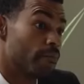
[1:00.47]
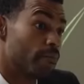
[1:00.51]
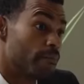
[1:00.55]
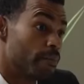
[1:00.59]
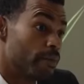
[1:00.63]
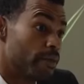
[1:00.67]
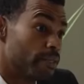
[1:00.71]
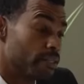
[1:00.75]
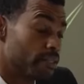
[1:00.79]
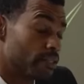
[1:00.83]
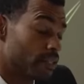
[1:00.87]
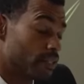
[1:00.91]

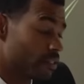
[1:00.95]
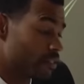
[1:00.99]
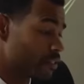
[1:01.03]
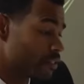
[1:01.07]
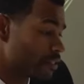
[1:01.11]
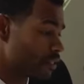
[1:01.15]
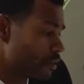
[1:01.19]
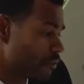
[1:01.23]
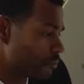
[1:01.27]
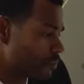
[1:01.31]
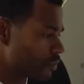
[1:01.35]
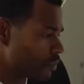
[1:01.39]

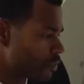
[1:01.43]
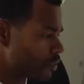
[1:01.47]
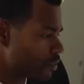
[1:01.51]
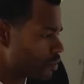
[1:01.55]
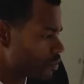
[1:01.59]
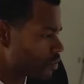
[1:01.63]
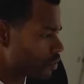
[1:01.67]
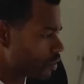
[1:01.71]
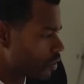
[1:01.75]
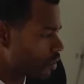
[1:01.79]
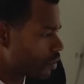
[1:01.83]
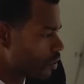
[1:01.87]
rally
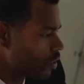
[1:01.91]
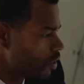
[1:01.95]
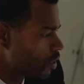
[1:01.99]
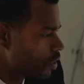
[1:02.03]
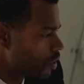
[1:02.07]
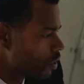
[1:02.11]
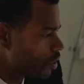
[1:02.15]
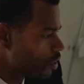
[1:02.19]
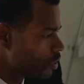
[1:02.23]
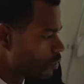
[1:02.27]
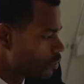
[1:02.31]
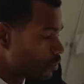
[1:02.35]

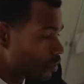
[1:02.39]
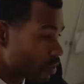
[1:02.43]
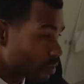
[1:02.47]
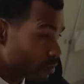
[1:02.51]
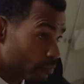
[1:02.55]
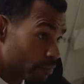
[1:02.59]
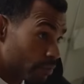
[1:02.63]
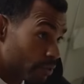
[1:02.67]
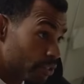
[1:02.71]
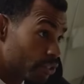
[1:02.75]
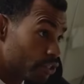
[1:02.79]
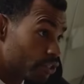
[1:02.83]
has
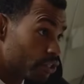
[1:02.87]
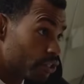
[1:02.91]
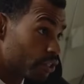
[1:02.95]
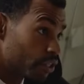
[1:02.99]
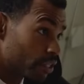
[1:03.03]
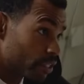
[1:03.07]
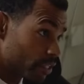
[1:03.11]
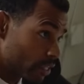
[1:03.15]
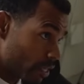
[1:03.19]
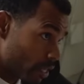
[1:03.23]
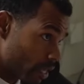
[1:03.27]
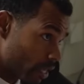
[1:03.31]
been
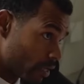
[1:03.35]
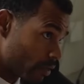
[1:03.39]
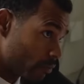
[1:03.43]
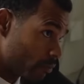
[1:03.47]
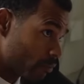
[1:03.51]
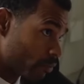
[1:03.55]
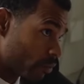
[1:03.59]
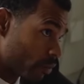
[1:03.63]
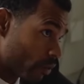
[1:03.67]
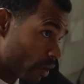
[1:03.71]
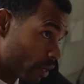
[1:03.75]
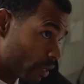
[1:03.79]
getting.
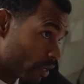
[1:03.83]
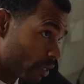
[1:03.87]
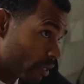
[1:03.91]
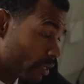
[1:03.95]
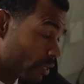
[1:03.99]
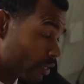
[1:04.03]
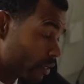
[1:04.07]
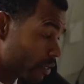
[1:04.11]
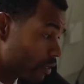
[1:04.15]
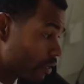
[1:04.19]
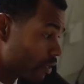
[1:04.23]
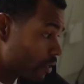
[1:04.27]
You know,
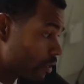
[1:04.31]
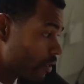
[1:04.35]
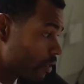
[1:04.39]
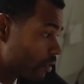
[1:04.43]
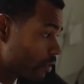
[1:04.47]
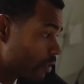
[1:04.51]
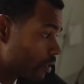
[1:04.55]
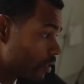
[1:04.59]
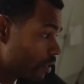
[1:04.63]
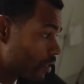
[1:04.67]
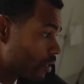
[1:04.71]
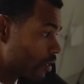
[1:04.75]
I, I
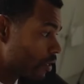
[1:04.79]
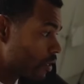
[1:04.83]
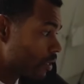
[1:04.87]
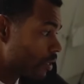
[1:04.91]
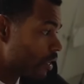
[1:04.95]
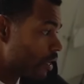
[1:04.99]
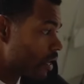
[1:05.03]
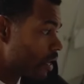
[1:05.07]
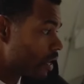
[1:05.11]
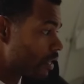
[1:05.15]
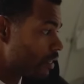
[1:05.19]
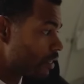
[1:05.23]
didn't get a
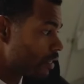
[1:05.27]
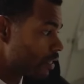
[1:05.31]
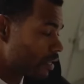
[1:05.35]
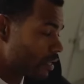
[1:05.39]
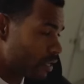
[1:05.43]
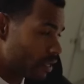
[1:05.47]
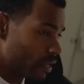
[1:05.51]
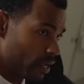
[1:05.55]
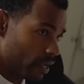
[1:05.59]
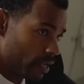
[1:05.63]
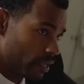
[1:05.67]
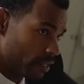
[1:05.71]
chance, you
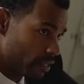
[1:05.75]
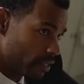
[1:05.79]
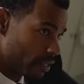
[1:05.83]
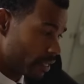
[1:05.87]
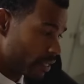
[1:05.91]
know, to,